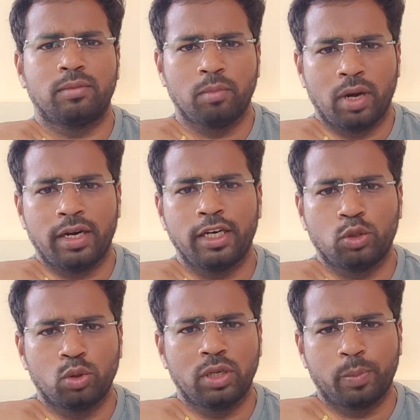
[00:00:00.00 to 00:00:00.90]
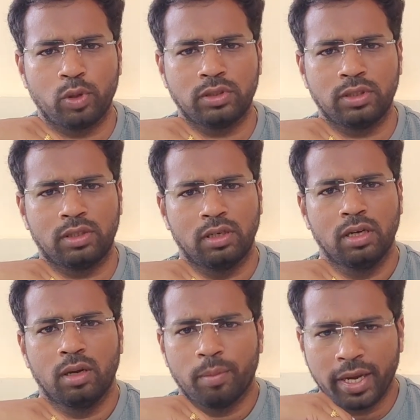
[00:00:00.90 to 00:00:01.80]
money to deposit
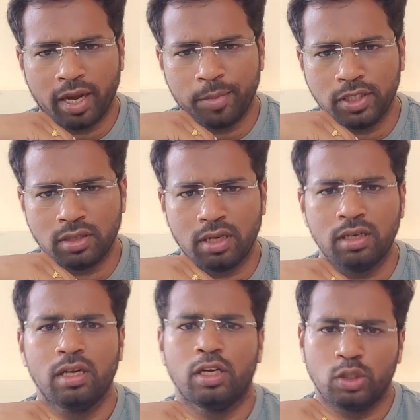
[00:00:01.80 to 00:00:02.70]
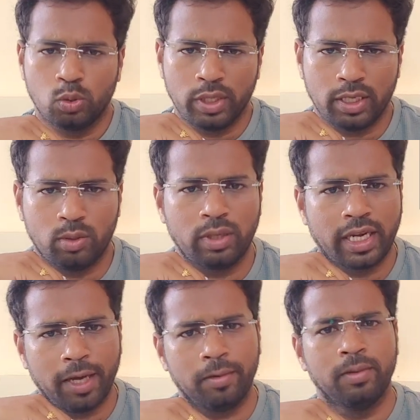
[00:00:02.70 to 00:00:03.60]
by Amazon, you need to
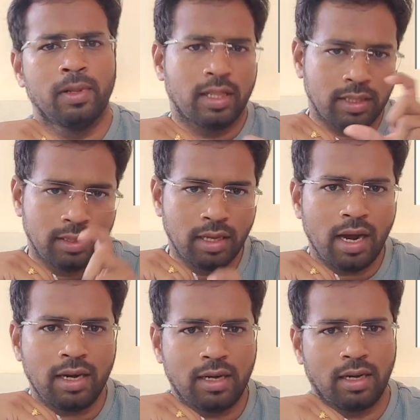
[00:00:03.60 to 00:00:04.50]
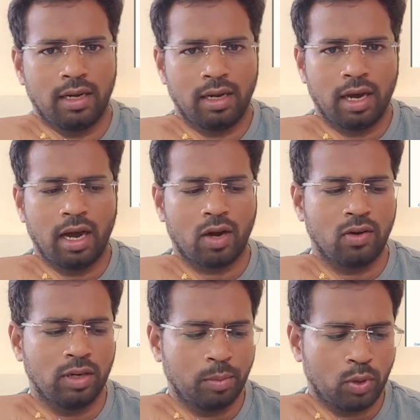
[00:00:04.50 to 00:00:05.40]
give that
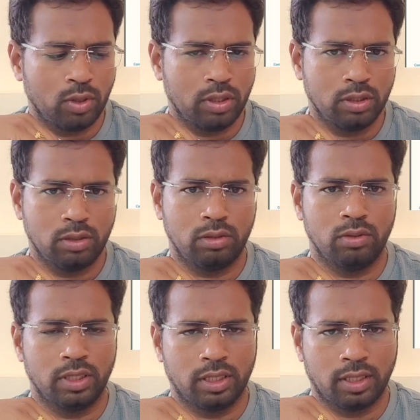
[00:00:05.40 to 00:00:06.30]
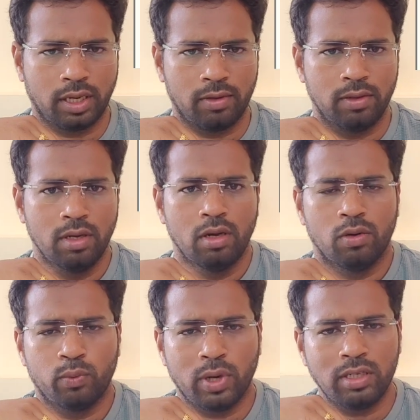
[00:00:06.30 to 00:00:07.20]
account number only. You need to give.
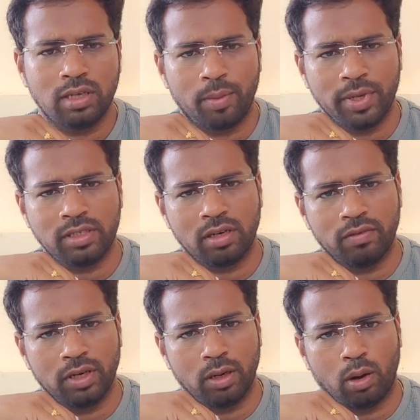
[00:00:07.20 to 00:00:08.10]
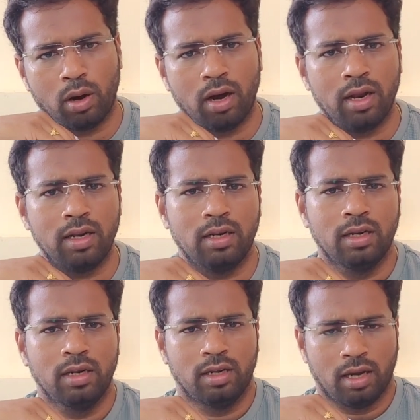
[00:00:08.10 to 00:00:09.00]
Once Amazon will
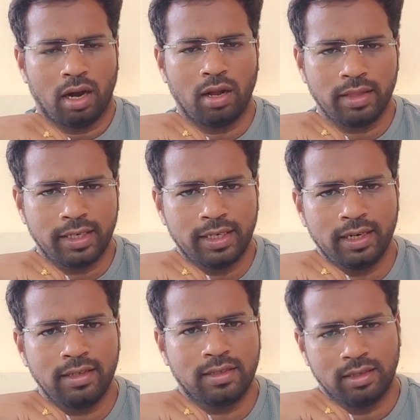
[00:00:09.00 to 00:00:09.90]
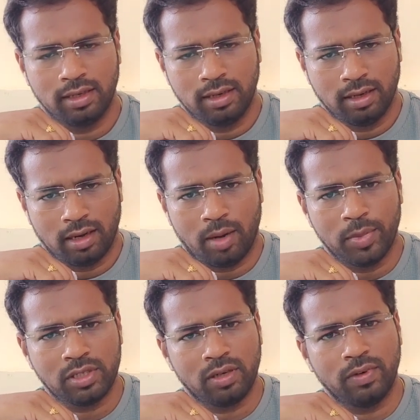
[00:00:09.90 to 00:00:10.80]
all the details,
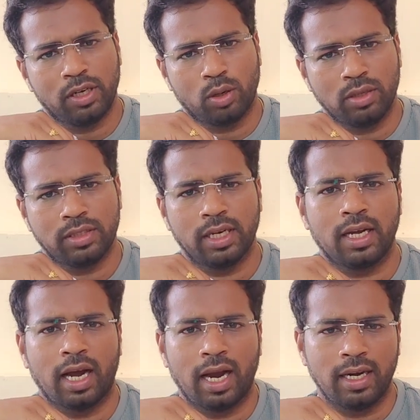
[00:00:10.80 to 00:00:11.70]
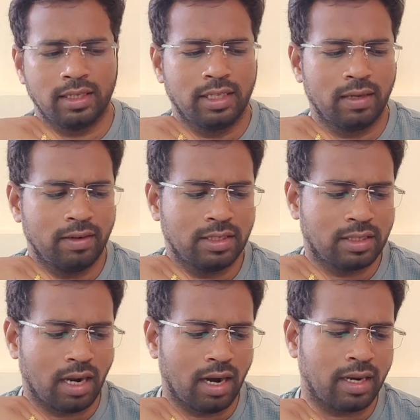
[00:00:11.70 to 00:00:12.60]
Amazon will cross check and they will
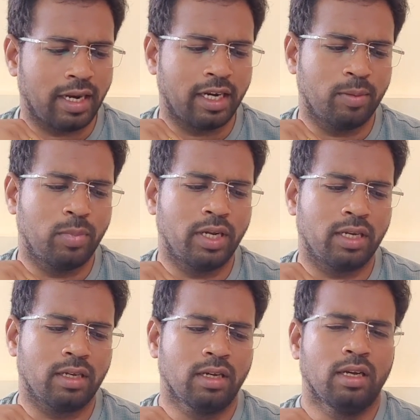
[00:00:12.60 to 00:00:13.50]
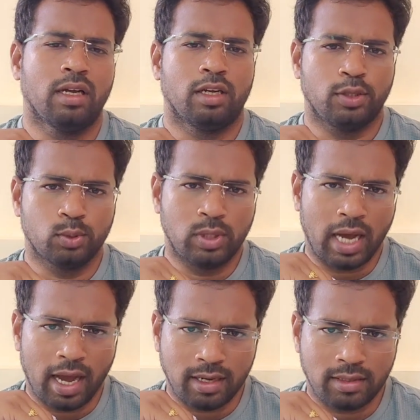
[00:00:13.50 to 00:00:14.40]
start enabling you the
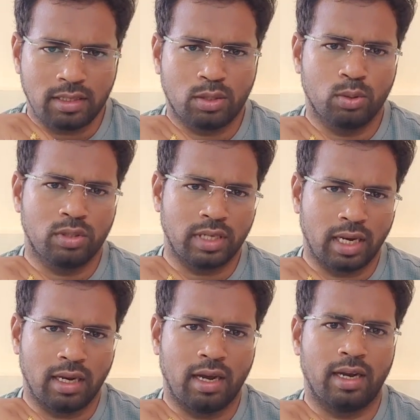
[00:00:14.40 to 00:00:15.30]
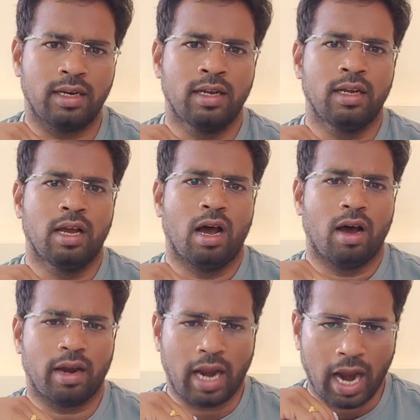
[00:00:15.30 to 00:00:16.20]
access to sell on
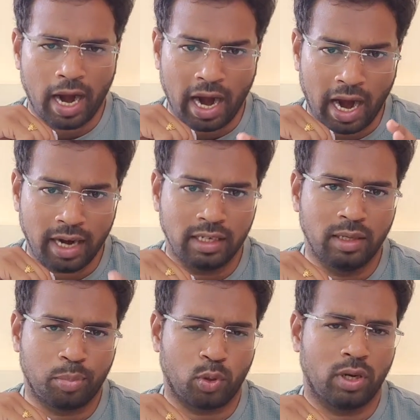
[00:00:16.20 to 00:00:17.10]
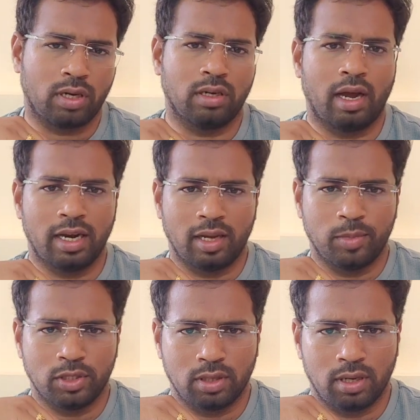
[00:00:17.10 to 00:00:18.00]
or add the product on
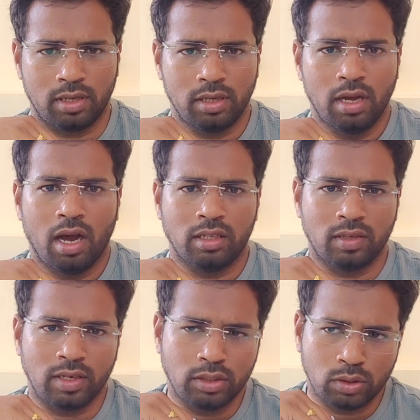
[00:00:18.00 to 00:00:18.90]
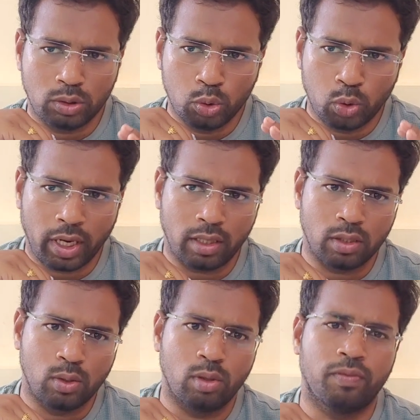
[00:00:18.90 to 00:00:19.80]
Amazon. Otherwise you can
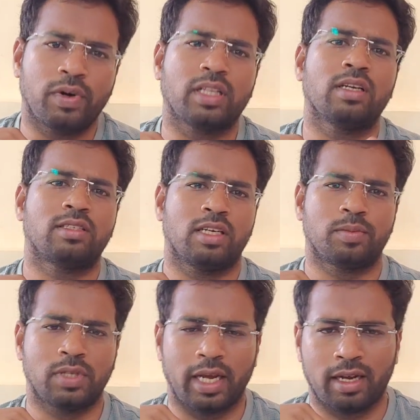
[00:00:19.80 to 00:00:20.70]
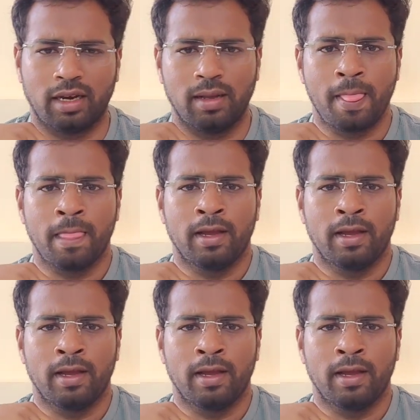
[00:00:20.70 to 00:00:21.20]
go further steps like a